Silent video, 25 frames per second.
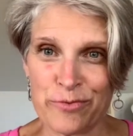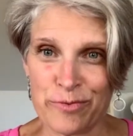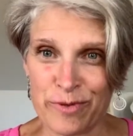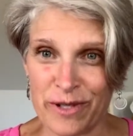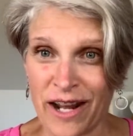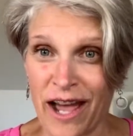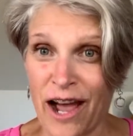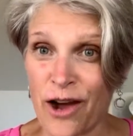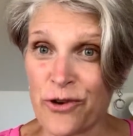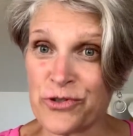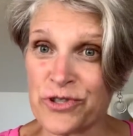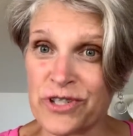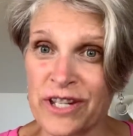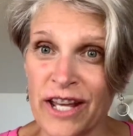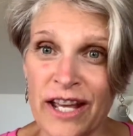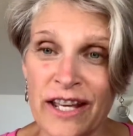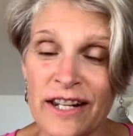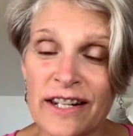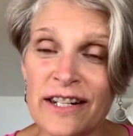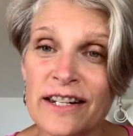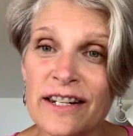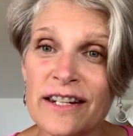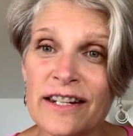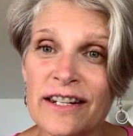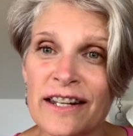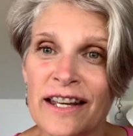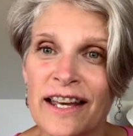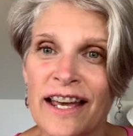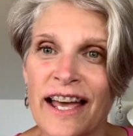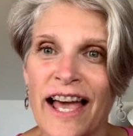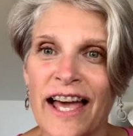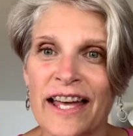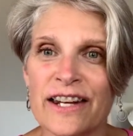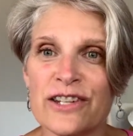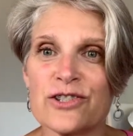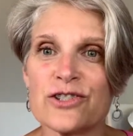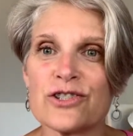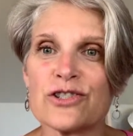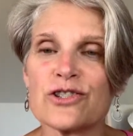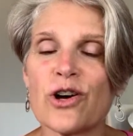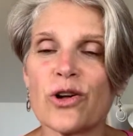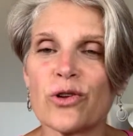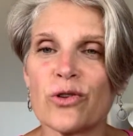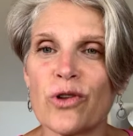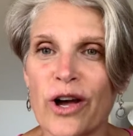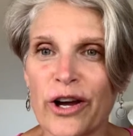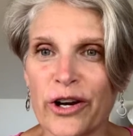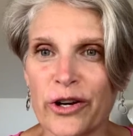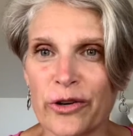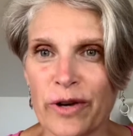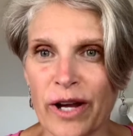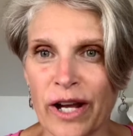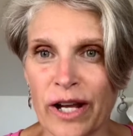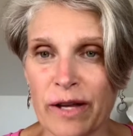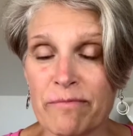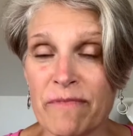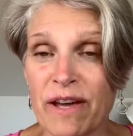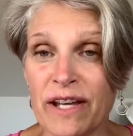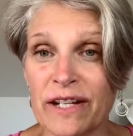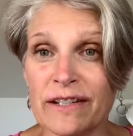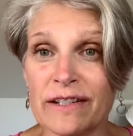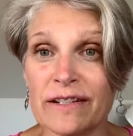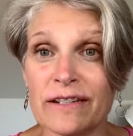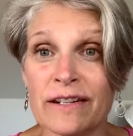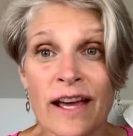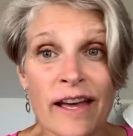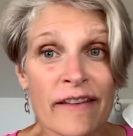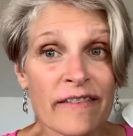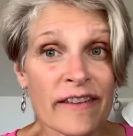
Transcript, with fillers: been outdated and is no longer recommended.